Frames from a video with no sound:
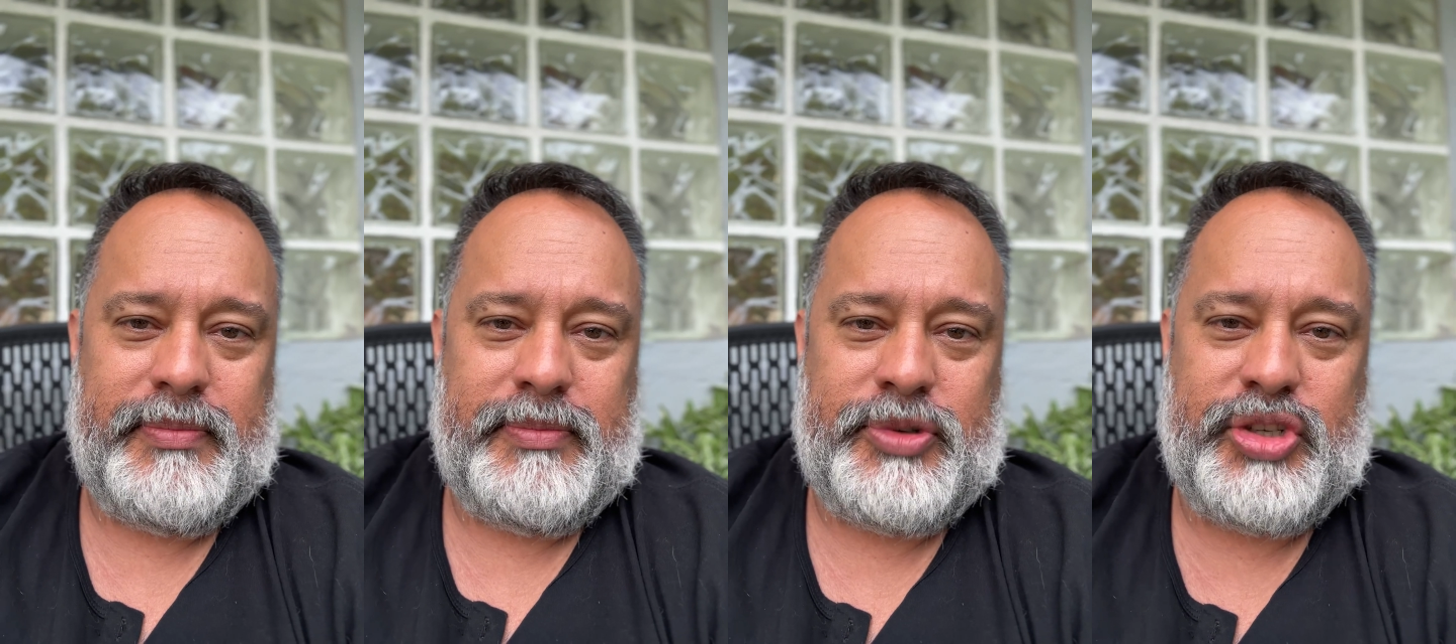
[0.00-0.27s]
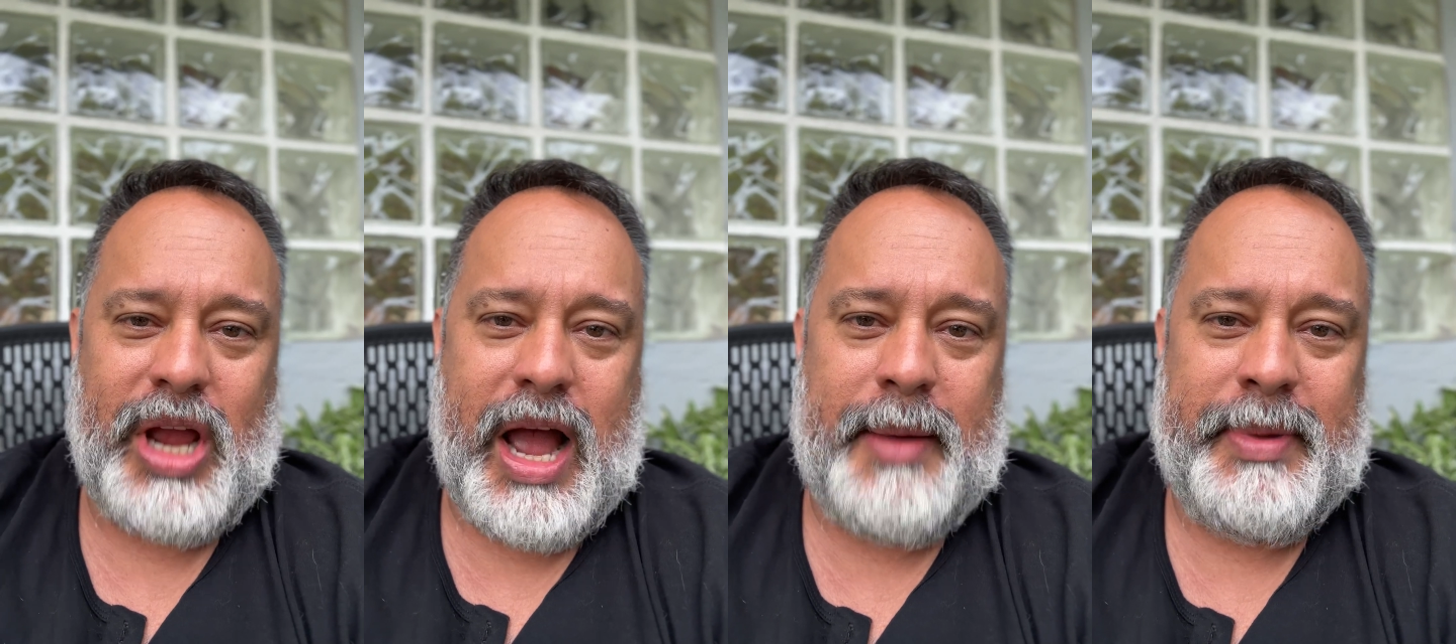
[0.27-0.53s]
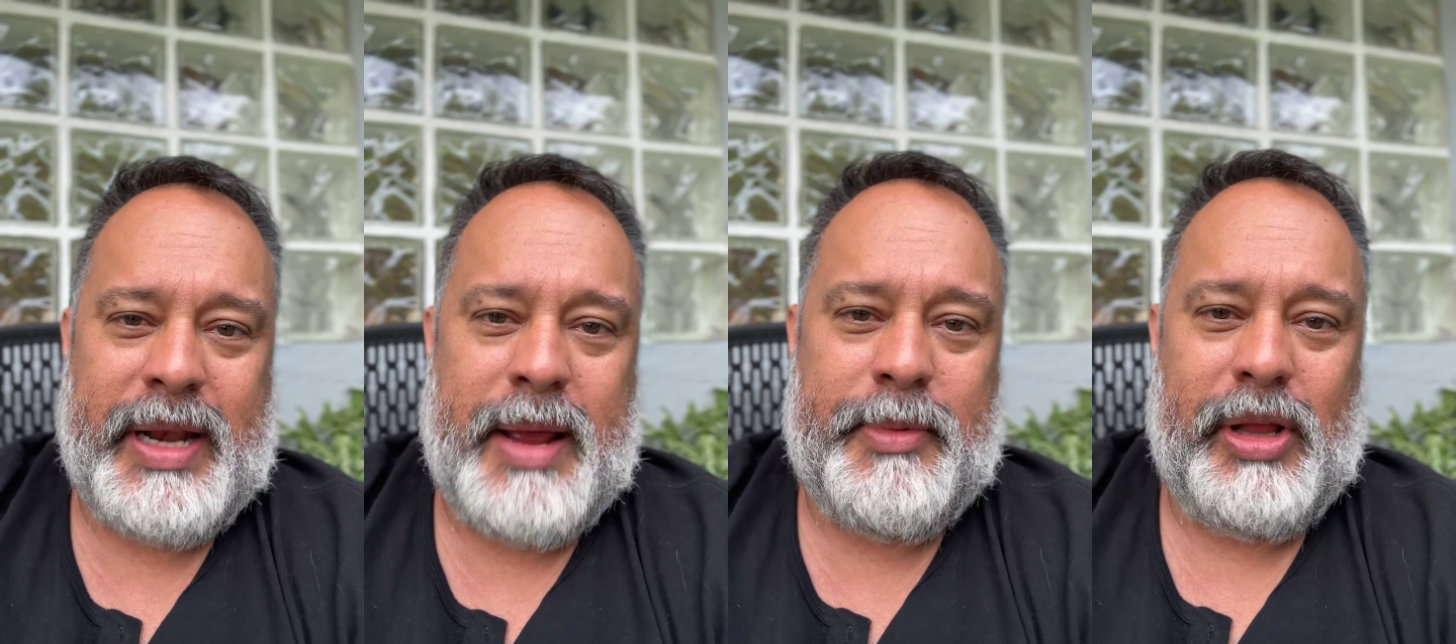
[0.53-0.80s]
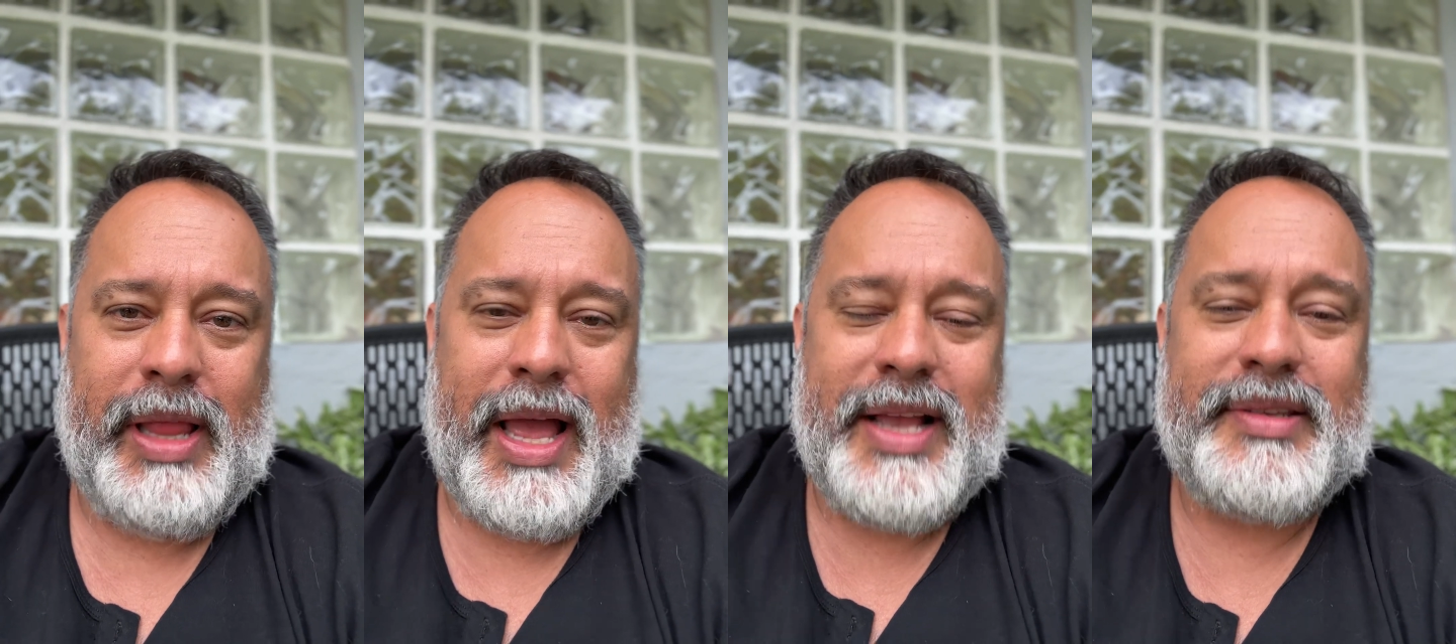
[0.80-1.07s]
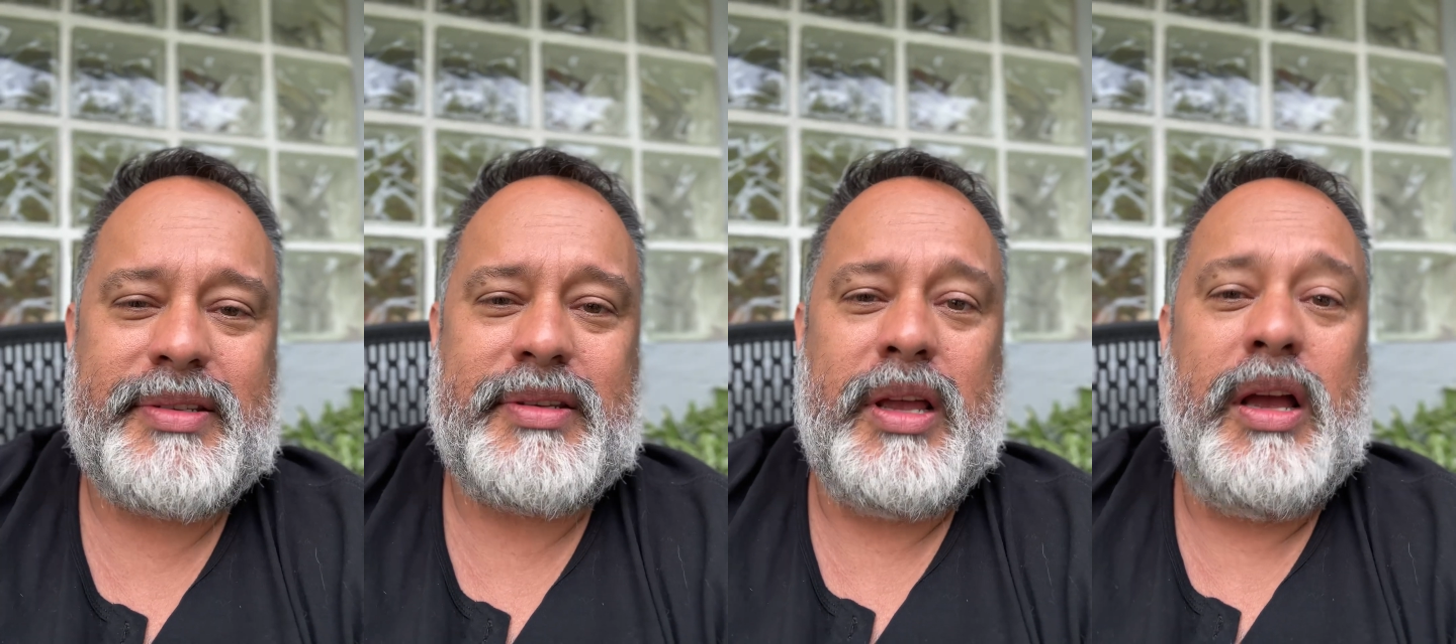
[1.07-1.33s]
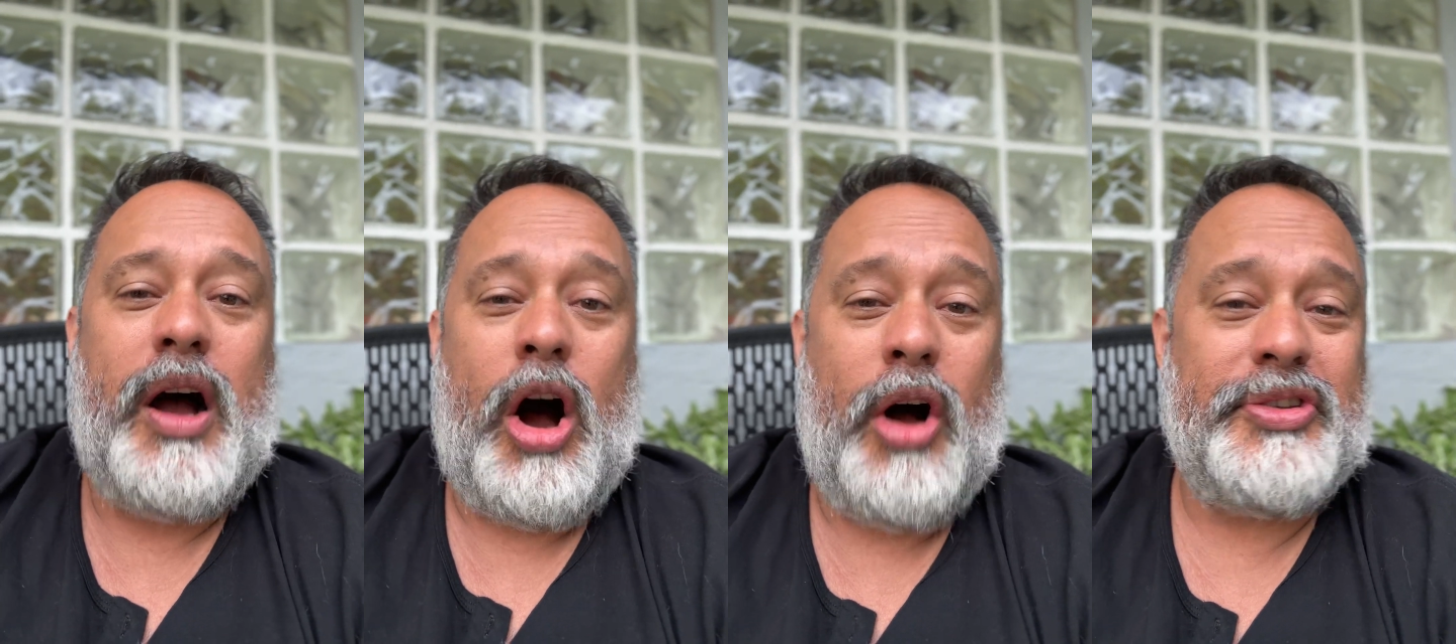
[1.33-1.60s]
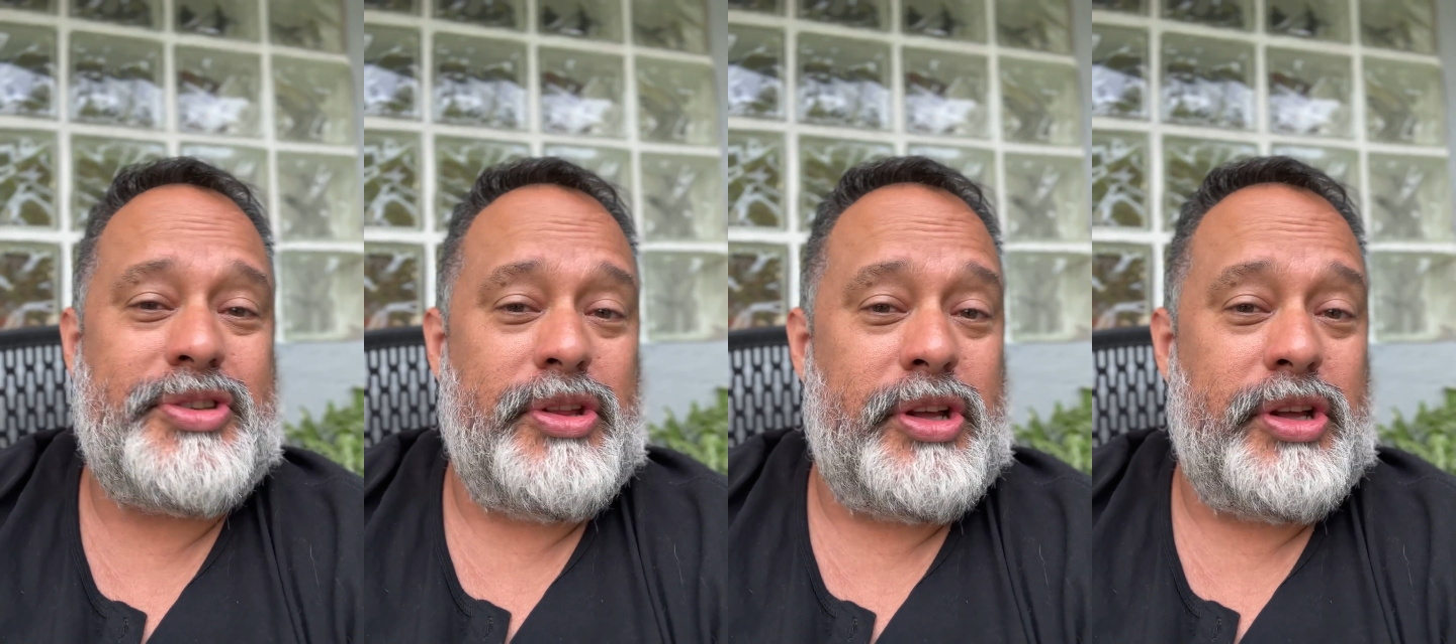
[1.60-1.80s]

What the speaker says: job in MLS, also